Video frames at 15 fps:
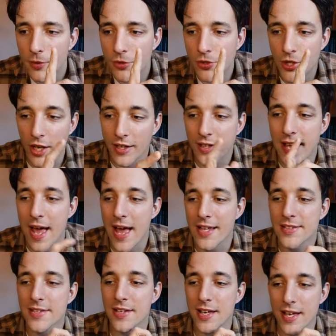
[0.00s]
The
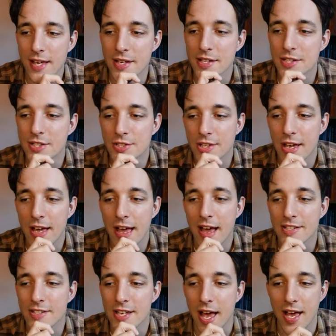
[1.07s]
cat is
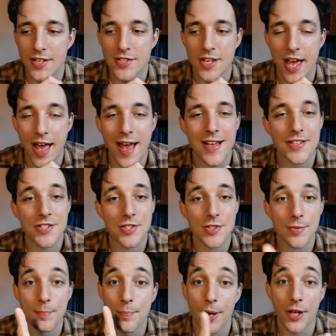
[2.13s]
SSS,
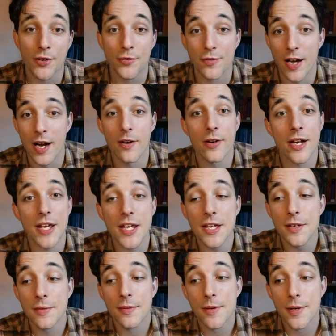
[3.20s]
but
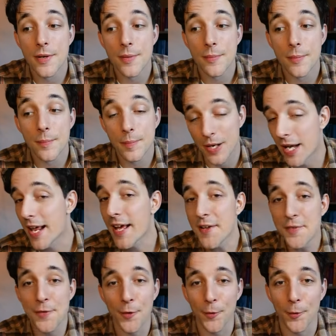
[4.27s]
very
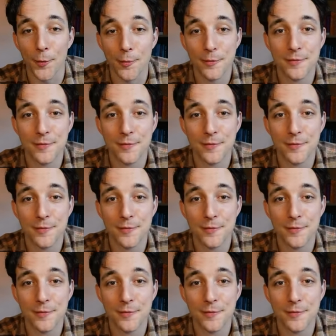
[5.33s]
playful.